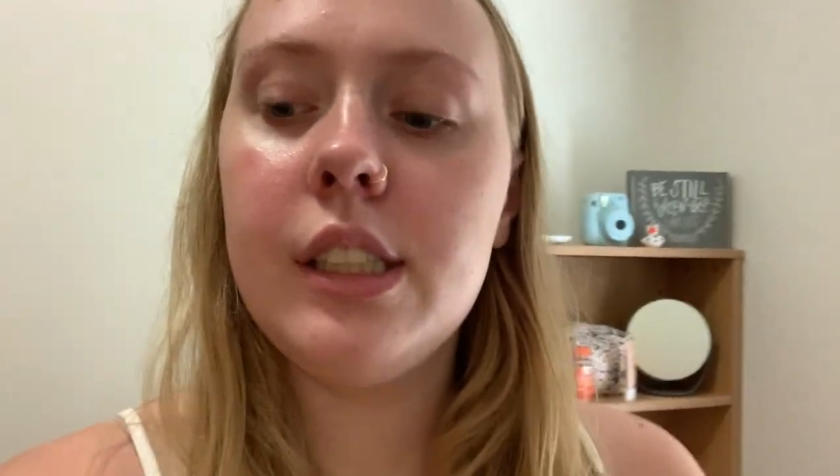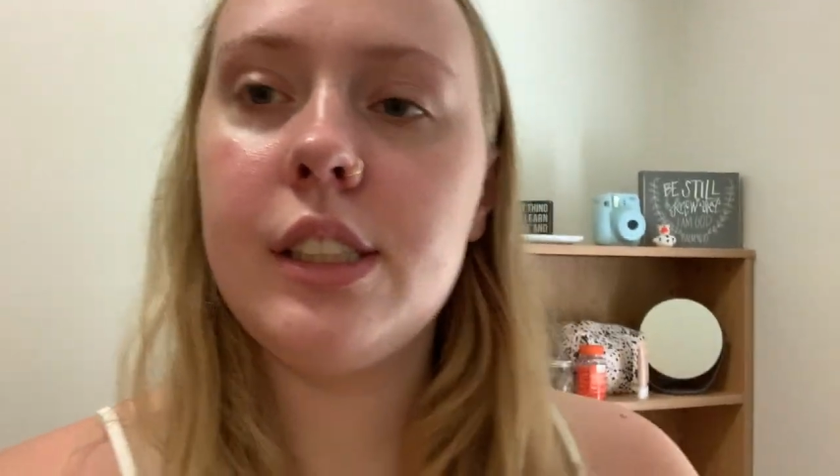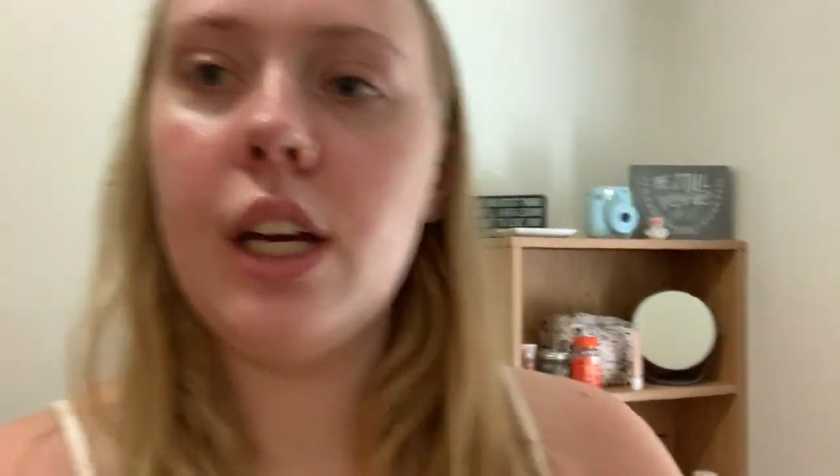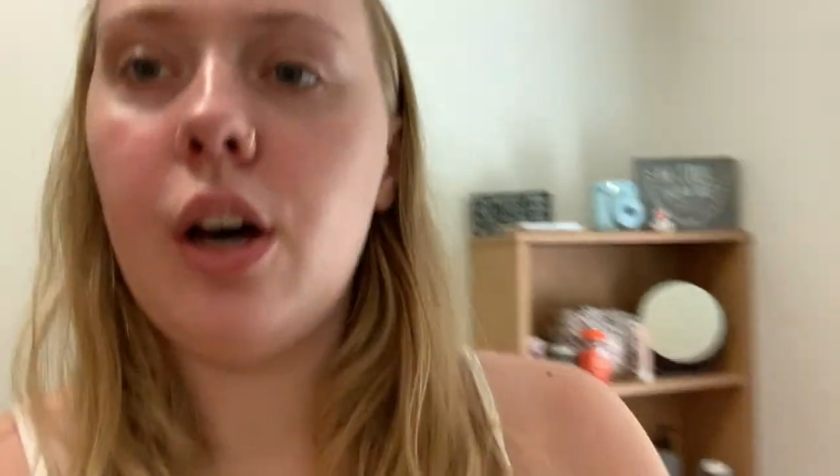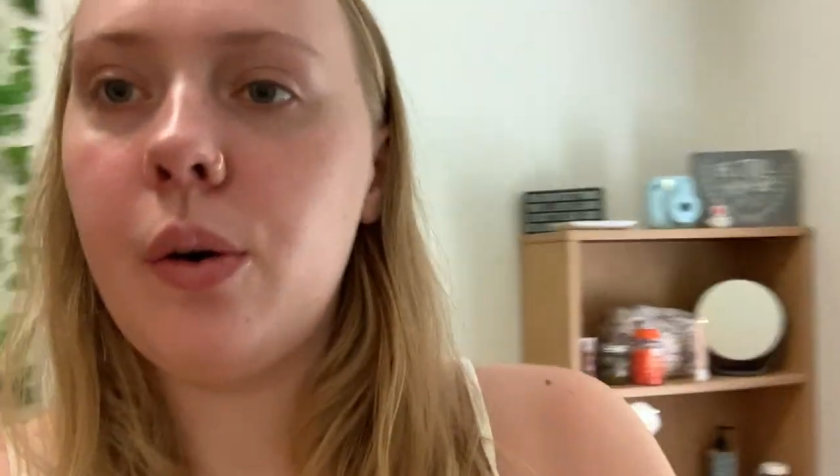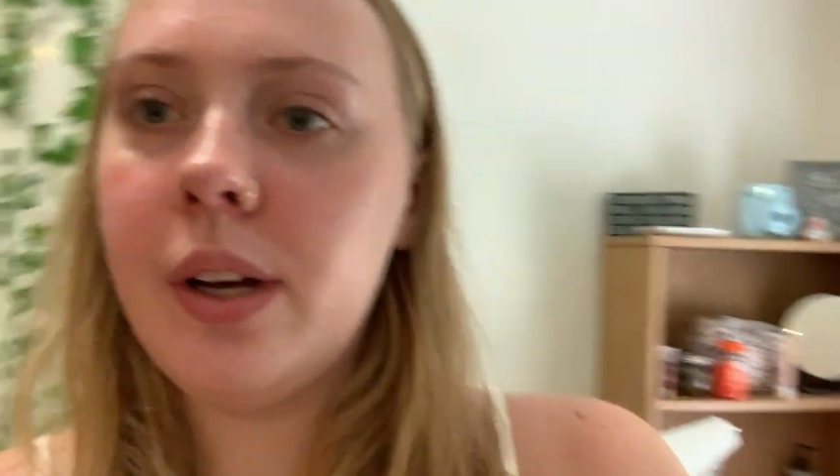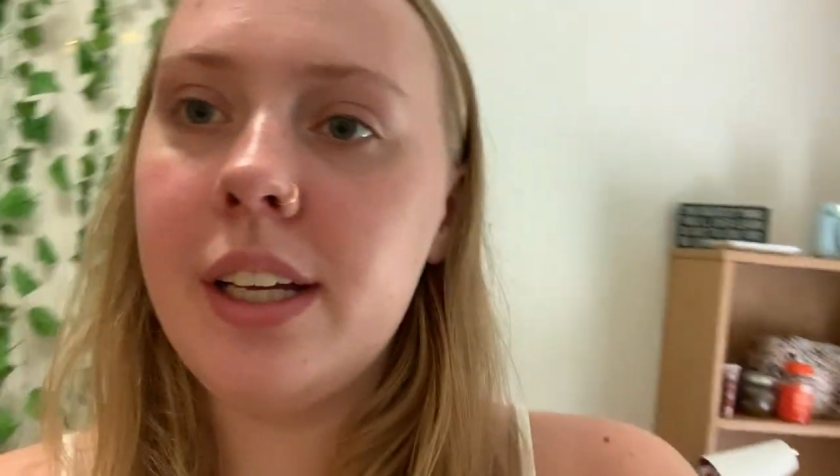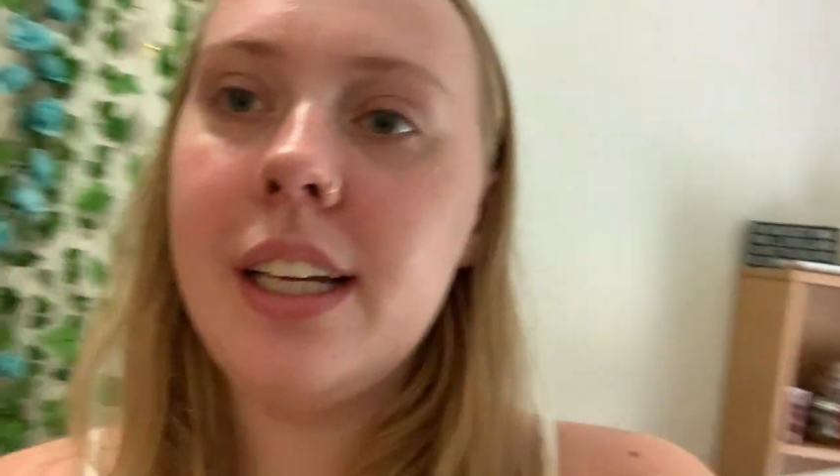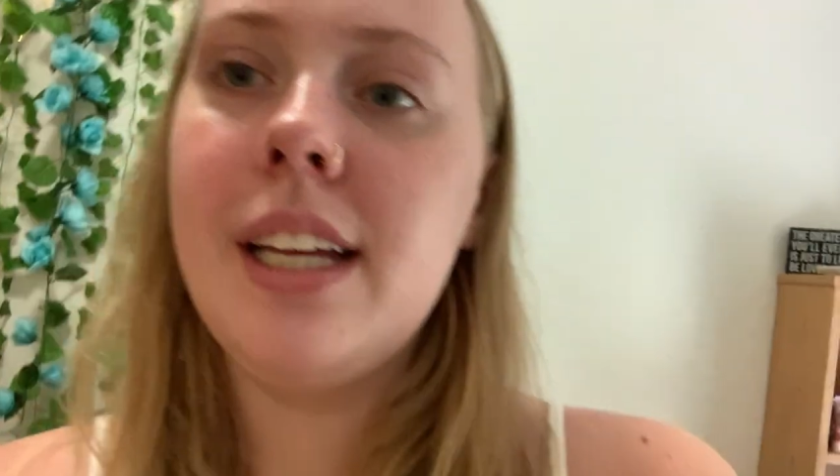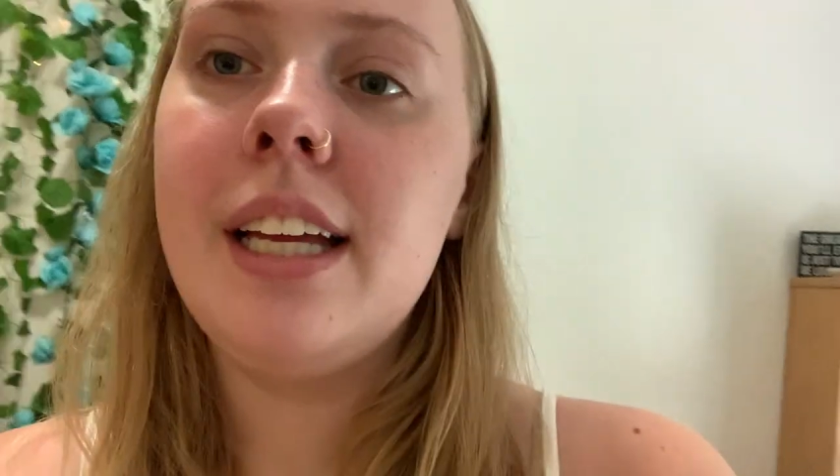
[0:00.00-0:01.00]
So
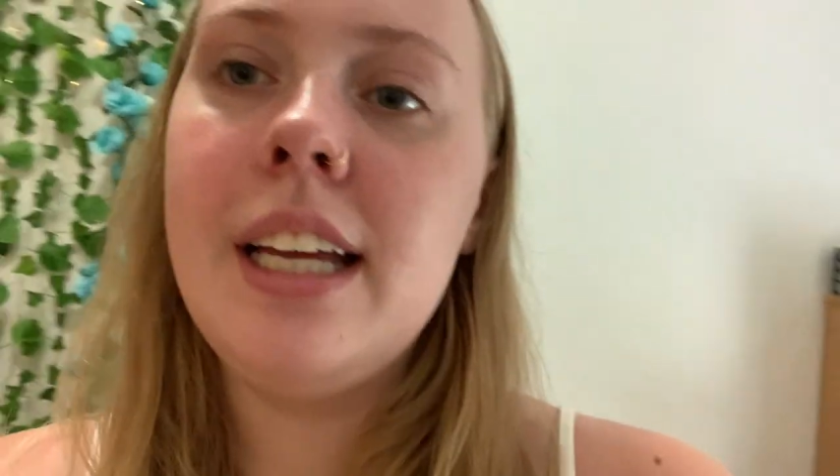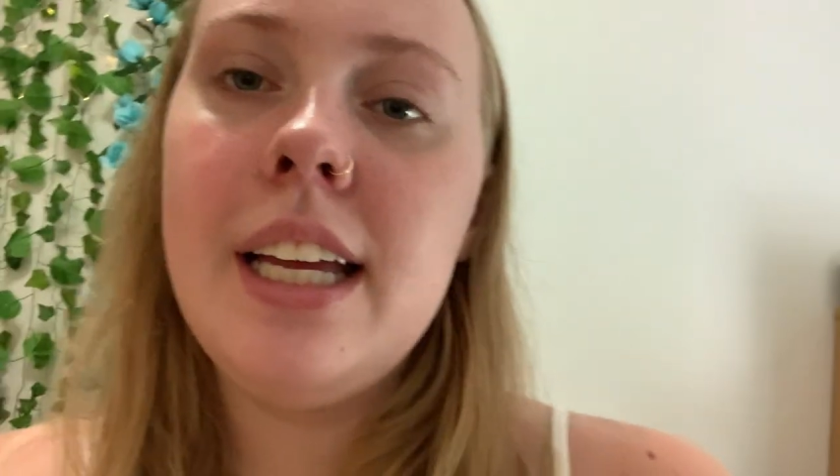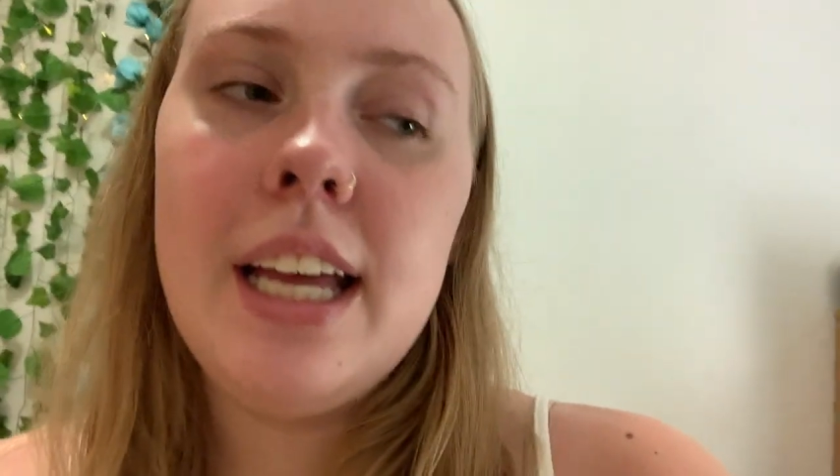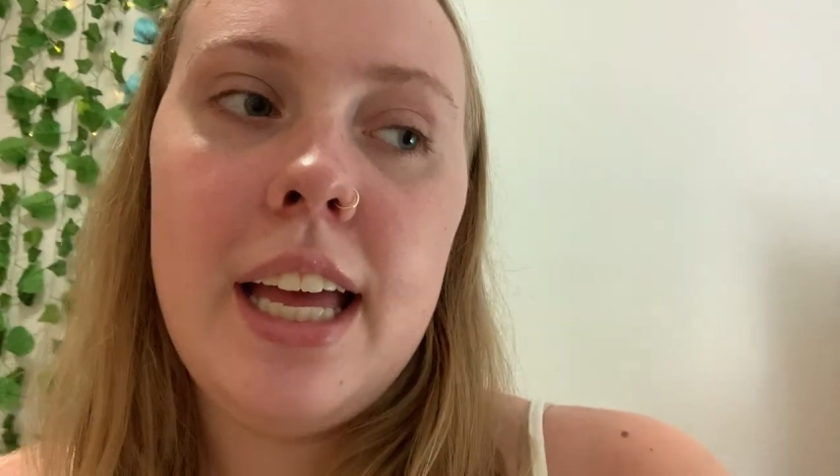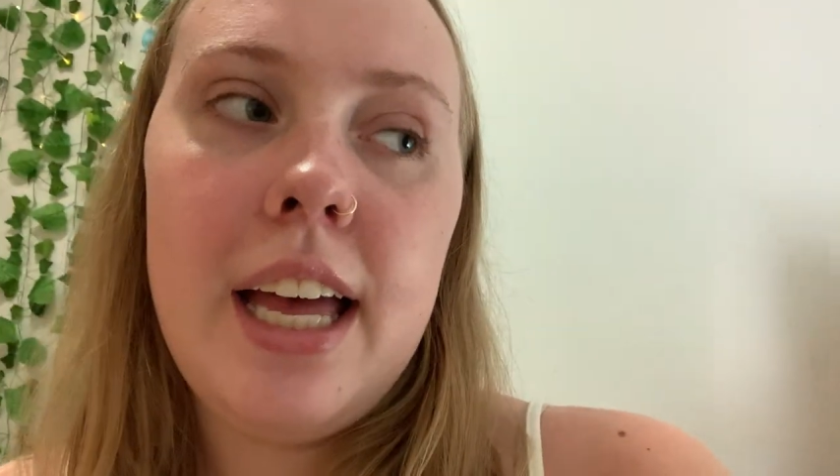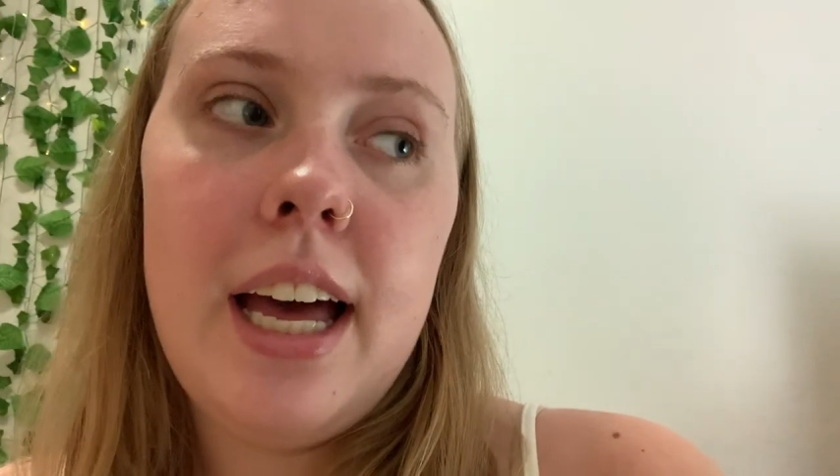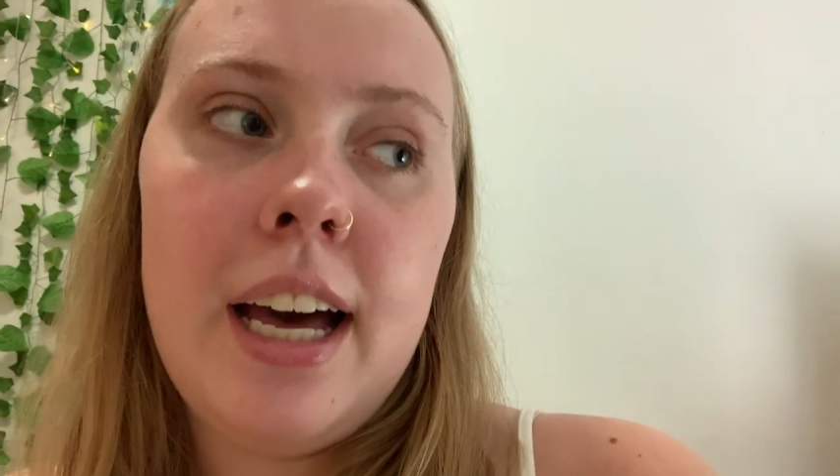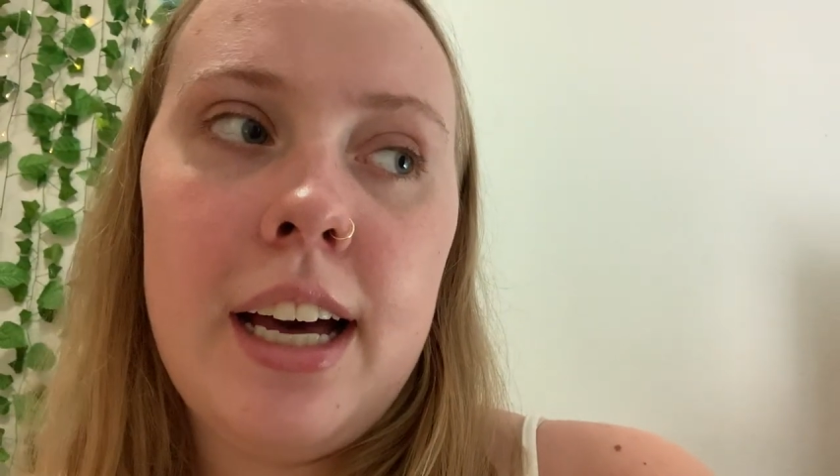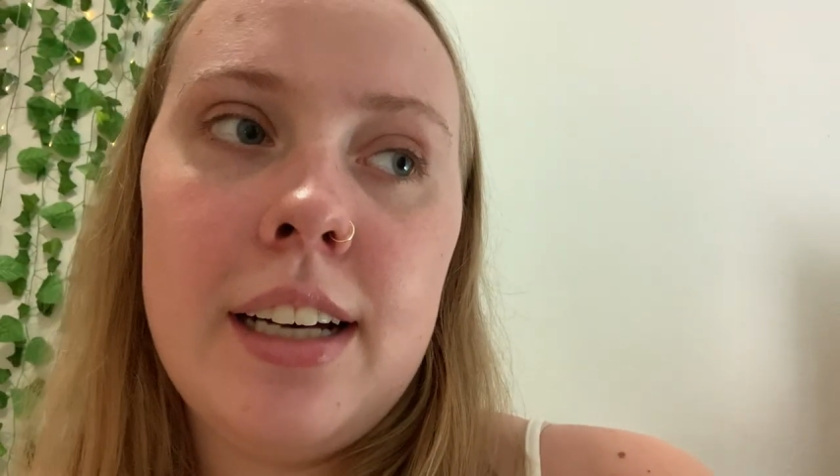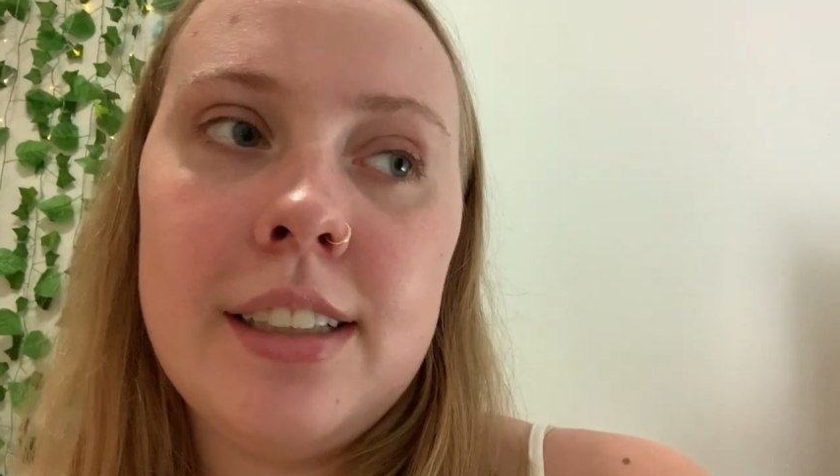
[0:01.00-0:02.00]

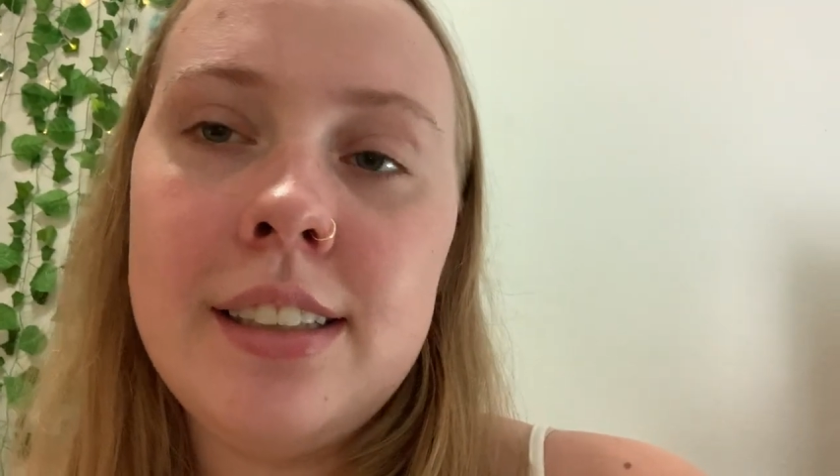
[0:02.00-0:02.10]
uh,